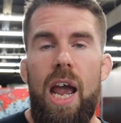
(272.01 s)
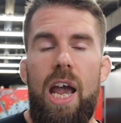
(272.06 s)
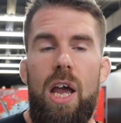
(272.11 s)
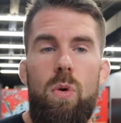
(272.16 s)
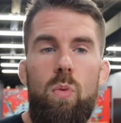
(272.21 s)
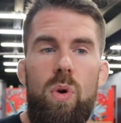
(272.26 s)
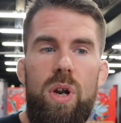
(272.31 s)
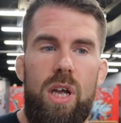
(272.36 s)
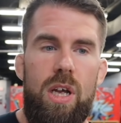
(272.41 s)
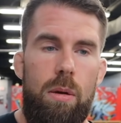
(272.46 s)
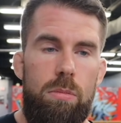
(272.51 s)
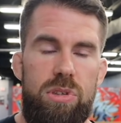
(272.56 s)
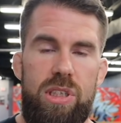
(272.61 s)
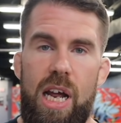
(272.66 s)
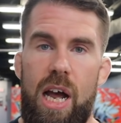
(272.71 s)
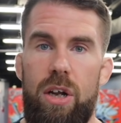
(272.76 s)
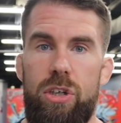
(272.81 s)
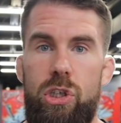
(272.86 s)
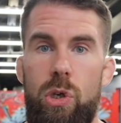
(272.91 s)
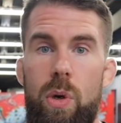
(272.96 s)
And when it comes
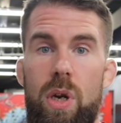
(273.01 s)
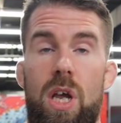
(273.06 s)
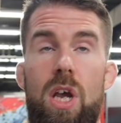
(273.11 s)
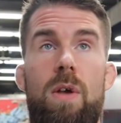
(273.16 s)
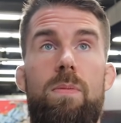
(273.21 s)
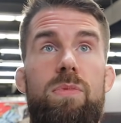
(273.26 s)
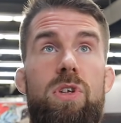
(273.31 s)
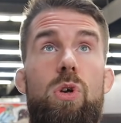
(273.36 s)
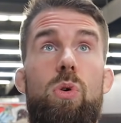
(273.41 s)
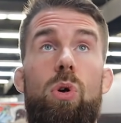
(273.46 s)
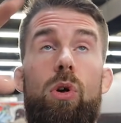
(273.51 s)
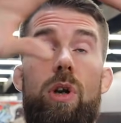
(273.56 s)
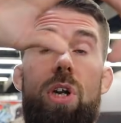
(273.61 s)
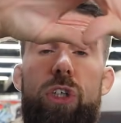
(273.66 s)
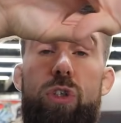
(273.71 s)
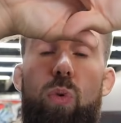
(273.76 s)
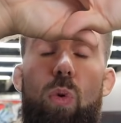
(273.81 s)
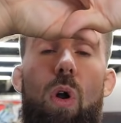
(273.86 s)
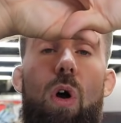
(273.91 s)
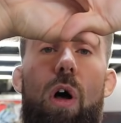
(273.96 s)
down to it, you're
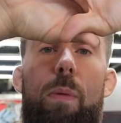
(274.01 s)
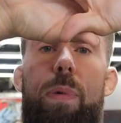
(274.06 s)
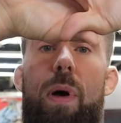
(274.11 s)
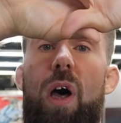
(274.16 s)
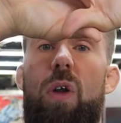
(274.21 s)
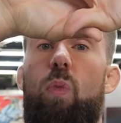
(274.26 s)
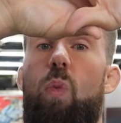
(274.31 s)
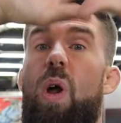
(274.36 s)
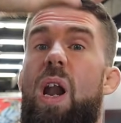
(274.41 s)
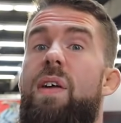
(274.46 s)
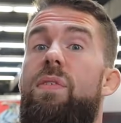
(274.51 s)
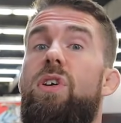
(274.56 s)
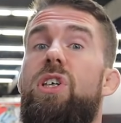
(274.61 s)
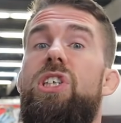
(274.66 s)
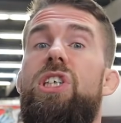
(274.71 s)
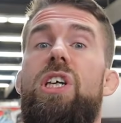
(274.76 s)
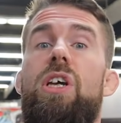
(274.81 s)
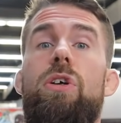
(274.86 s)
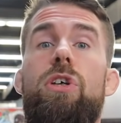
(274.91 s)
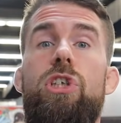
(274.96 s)
gonna draw upon whatever
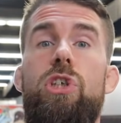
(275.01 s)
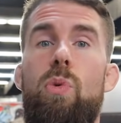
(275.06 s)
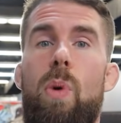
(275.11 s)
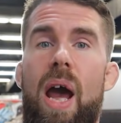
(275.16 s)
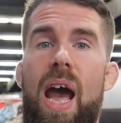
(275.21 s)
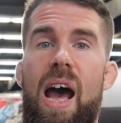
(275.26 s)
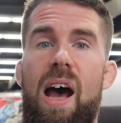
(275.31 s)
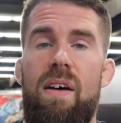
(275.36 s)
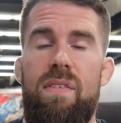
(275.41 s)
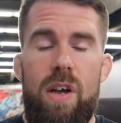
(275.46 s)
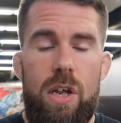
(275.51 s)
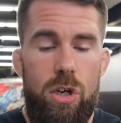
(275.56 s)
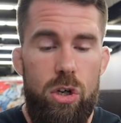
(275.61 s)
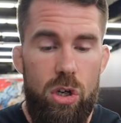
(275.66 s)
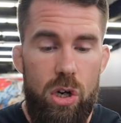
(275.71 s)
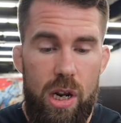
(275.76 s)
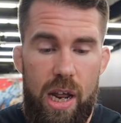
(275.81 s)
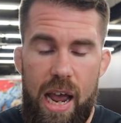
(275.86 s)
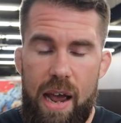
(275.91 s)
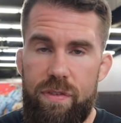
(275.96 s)
skills you have and
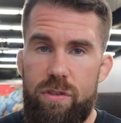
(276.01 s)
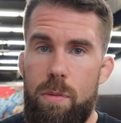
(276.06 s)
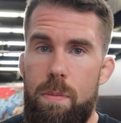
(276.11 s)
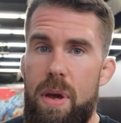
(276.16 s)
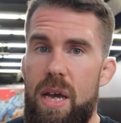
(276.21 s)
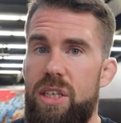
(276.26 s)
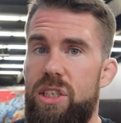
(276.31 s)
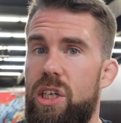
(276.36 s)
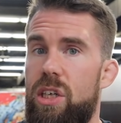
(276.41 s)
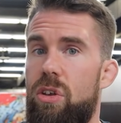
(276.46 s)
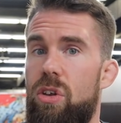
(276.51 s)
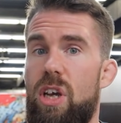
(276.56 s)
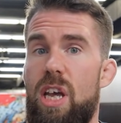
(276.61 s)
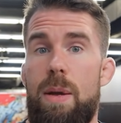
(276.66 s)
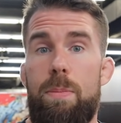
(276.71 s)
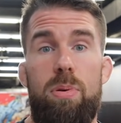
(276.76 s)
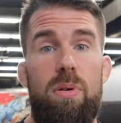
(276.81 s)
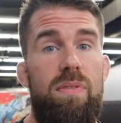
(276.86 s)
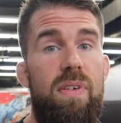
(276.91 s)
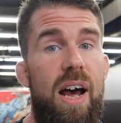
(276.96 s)
you're gonna have to basically
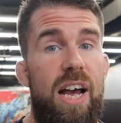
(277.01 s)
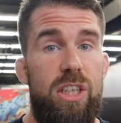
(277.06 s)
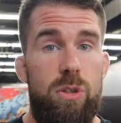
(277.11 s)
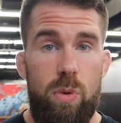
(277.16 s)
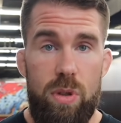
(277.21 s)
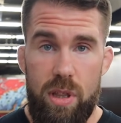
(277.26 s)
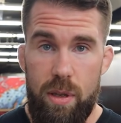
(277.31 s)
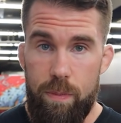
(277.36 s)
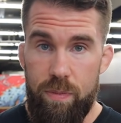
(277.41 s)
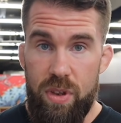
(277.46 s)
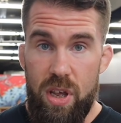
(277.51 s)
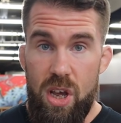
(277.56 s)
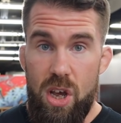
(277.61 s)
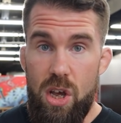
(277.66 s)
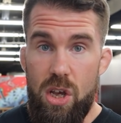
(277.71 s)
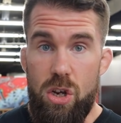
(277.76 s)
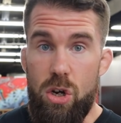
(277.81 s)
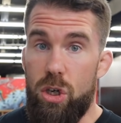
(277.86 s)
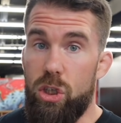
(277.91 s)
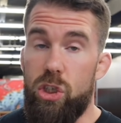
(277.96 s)
improvise with them.
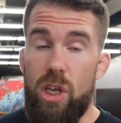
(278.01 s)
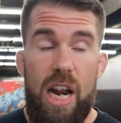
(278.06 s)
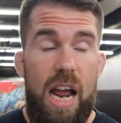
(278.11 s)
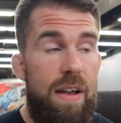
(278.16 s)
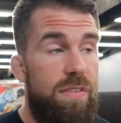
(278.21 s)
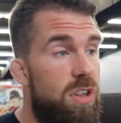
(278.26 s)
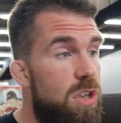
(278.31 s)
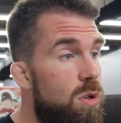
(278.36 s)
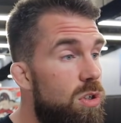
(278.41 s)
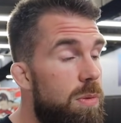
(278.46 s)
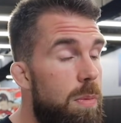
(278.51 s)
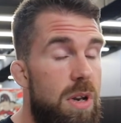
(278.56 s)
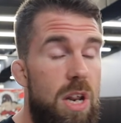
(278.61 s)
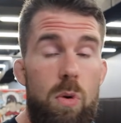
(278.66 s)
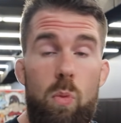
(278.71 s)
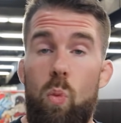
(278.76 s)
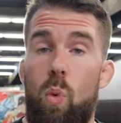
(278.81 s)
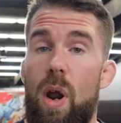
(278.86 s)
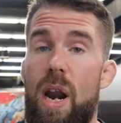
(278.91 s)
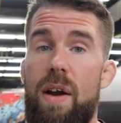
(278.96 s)
You're just gonna have to use them
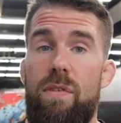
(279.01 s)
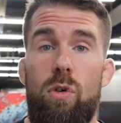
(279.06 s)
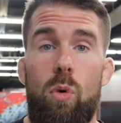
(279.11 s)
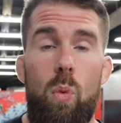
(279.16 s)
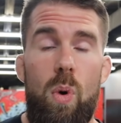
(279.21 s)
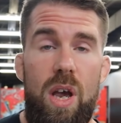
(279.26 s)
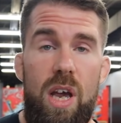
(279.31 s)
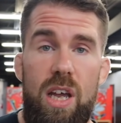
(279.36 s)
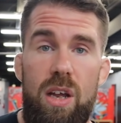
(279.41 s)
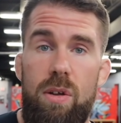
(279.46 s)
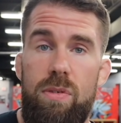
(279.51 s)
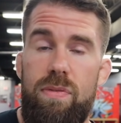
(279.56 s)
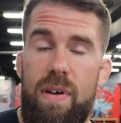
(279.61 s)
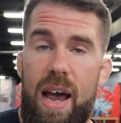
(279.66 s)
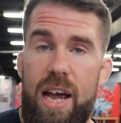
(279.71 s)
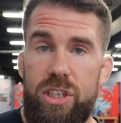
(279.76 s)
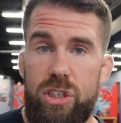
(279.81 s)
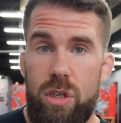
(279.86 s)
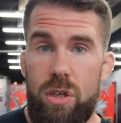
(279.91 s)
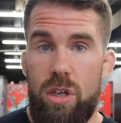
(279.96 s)
in whatever way,
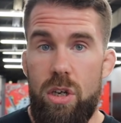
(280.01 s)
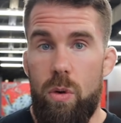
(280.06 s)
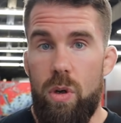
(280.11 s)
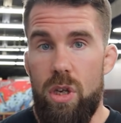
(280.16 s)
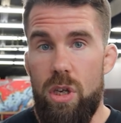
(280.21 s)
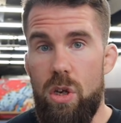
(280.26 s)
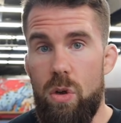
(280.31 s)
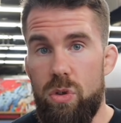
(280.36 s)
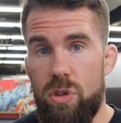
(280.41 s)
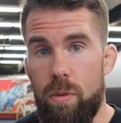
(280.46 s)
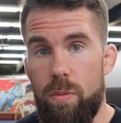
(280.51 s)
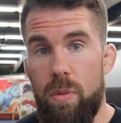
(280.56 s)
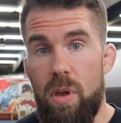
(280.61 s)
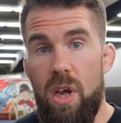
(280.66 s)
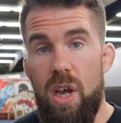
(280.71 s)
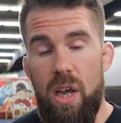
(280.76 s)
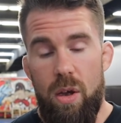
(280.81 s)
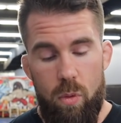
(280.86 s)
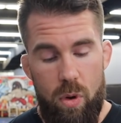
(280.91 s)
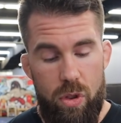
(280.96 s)
fashion you can use them,
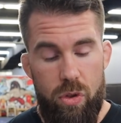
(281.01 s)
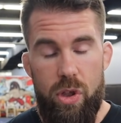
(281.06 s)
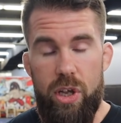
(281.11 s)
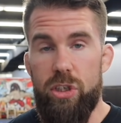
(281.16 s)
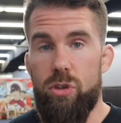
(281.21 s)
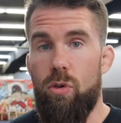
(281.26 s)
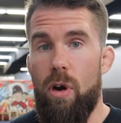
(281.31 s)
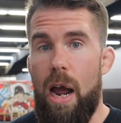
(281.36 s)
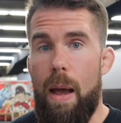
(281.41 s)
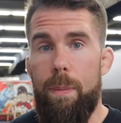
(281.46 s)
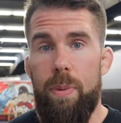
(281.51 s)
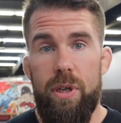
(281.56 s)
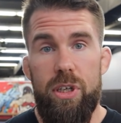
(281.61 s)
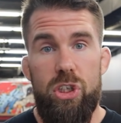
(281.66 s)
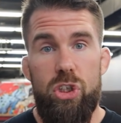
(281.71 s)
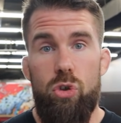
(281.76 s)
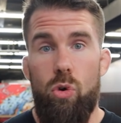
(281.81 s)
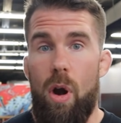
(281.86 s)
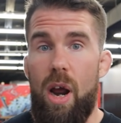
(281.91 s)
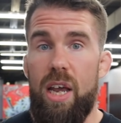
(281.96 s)
whether that's grappling,
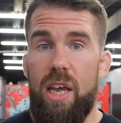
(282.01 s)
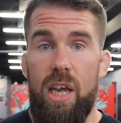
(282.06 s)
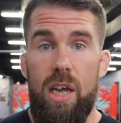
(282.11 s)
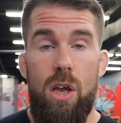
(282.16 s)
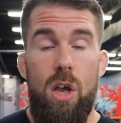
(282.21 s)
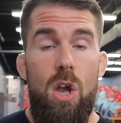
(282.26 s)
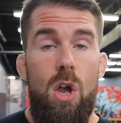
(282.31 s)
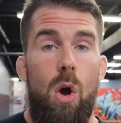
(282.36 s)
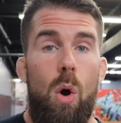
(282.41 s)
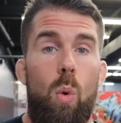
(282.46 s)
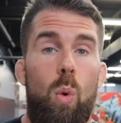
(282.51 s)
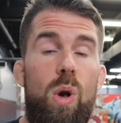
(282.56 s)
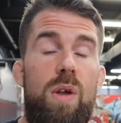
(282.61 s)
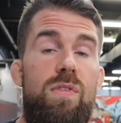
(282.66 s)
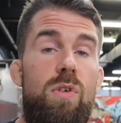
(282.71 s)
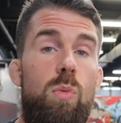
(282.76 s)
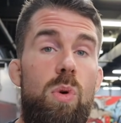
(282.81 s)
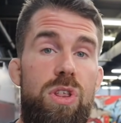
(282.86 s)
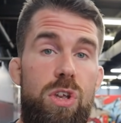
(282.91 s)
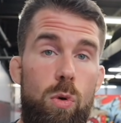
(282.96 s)
striking, or
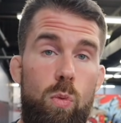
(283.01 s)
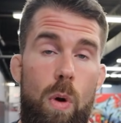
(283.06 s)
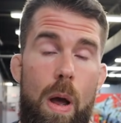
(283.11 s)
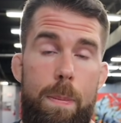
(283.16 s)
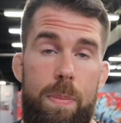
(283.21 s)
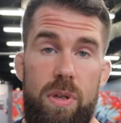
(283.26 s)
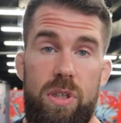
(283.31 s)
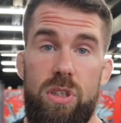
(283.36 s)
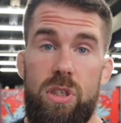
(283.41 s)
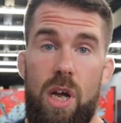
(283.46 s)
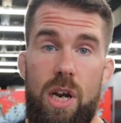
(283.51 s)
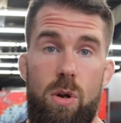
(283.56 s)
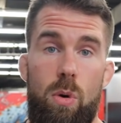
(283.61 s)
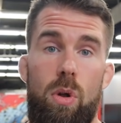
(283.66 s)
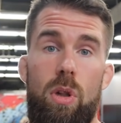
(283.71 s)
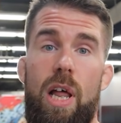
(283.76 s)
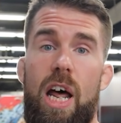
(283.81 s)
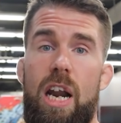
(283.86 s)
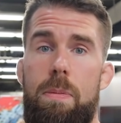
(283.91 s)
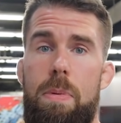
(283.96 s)
even with your weapons. I
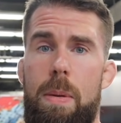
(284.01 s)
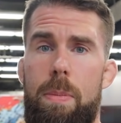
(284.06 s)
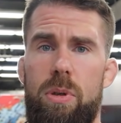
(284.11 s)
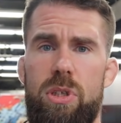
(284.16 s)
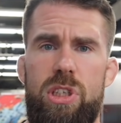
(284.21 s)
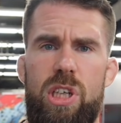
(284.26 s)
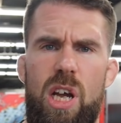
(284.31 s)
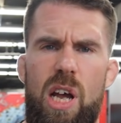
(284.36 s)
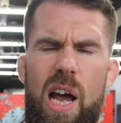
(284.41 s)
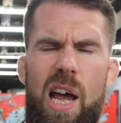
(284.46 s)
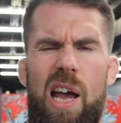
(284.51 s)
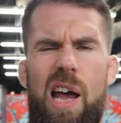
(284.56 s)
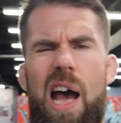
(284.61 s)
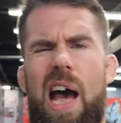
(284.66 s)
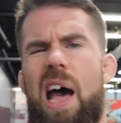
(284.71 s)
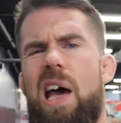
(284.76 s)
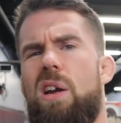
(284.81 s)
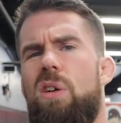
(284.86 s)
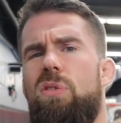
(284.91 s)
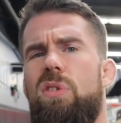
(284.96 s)
know a lot of people say,
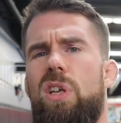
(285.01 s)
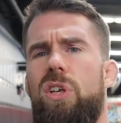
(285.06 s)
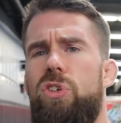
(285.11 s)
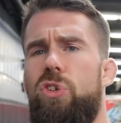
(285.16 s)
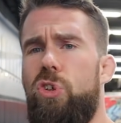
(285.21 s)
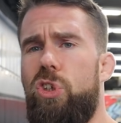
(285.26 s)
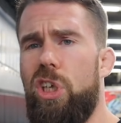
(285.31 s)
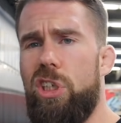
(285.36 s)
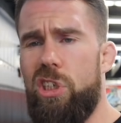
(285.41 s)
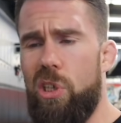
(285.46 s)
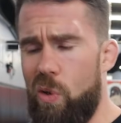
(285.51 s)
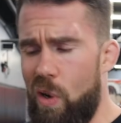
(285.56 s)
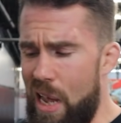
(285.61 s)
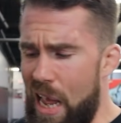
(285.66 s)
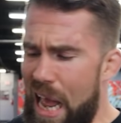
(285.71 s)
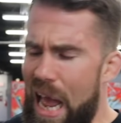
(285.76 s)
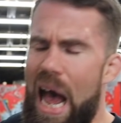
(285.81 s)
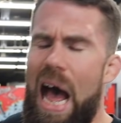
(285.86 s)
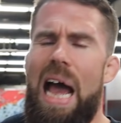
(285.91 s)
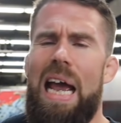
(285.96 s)
"I don't need jiu-jitsu,
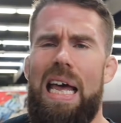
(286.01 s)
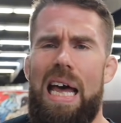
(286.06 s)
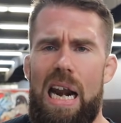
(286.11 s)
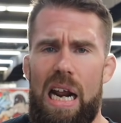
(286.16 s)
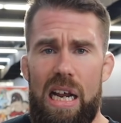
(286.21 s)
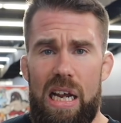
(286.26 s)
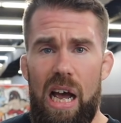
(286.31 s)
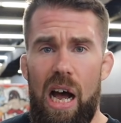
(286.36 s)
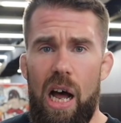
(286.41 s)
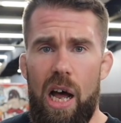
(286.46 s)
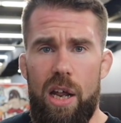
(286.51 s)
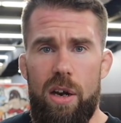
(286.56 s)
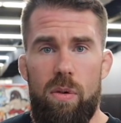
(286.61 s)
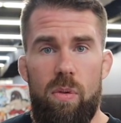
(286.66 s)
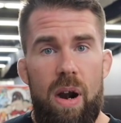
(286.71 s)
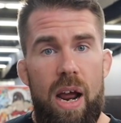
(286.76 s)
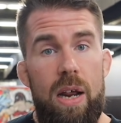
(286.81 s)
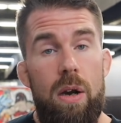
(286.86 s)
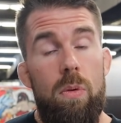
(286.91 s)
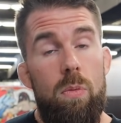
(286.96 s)
I got a gun,"
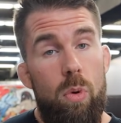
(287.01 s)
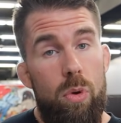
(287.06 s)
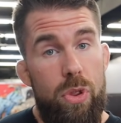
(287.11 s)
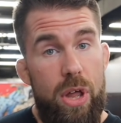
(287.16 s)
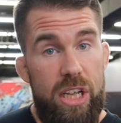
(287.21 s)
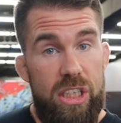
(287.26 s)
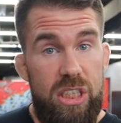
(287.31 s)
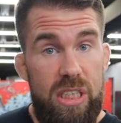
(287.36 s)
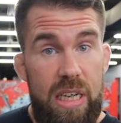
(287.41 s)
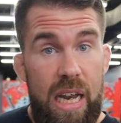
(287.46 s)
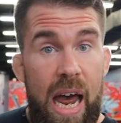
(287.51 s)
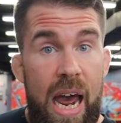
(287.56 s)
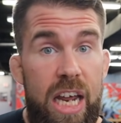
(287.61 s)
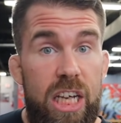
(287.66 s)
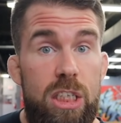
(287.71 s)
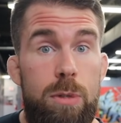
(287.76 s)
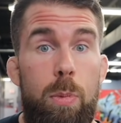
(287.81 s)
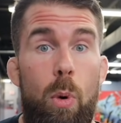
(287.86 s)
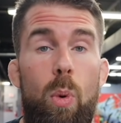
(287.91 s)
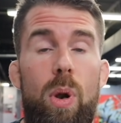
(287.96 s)
right? Well, that's
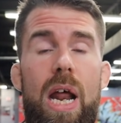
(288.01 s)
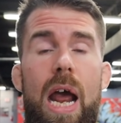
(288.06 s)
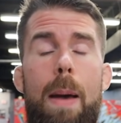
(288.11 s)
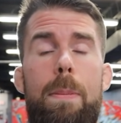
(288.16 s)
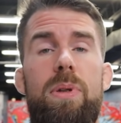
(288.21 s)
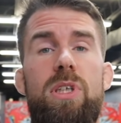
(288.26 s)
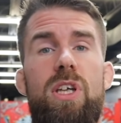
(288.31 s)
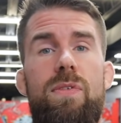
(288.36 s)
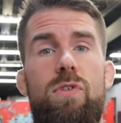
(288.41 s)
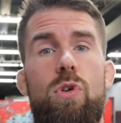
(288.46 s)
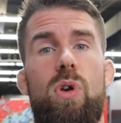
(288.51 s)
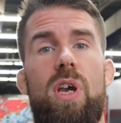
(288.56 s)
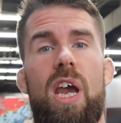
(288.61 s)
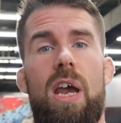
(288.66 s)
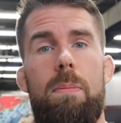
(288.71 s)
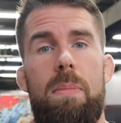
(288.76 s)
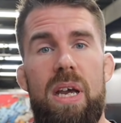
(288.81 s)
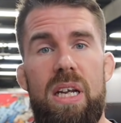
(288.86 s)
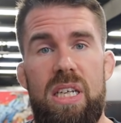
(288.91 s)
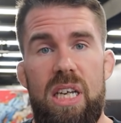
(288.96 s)
nice, but what happens if you
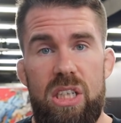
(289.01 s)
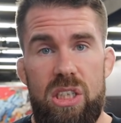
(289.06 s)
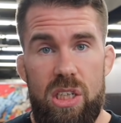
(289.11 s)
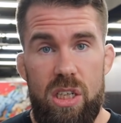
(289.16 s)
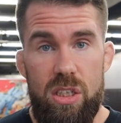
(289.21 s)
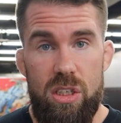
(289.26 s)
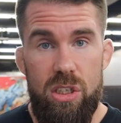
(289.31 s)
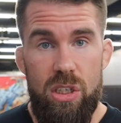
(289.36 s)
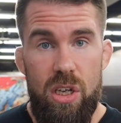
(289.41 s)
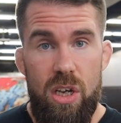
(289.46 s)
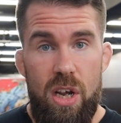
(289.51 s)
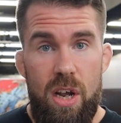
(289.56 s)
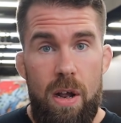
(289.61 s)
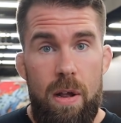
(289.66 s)
can't make distance?